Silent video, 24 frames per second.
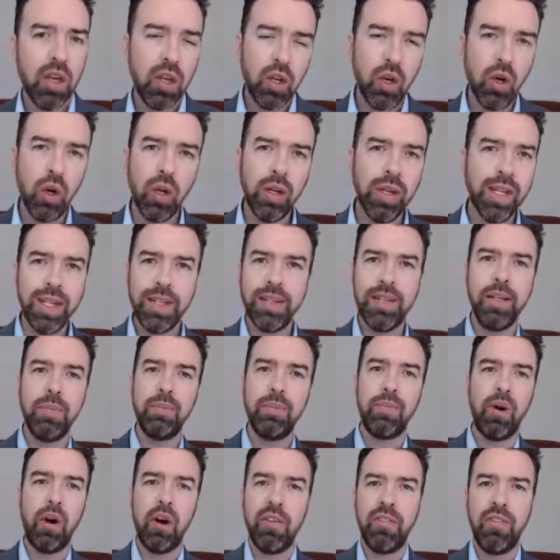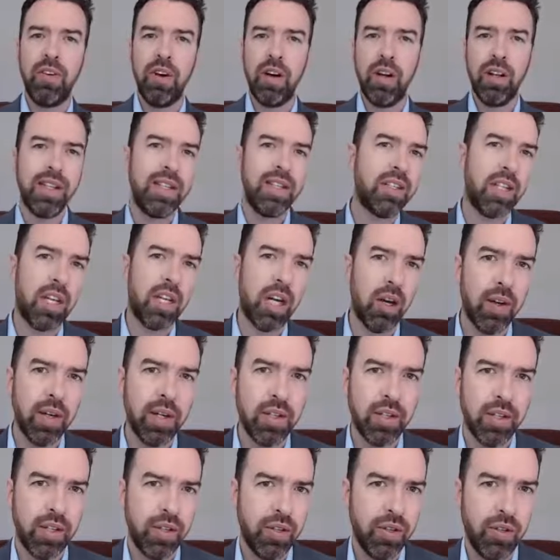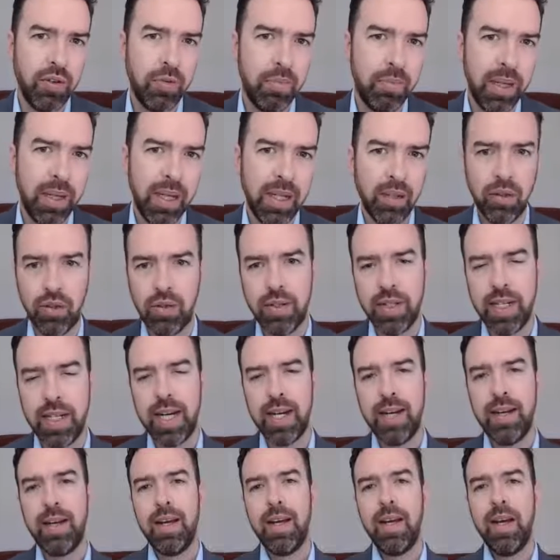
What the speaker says: Your LinkedIn profile is going to be looked at.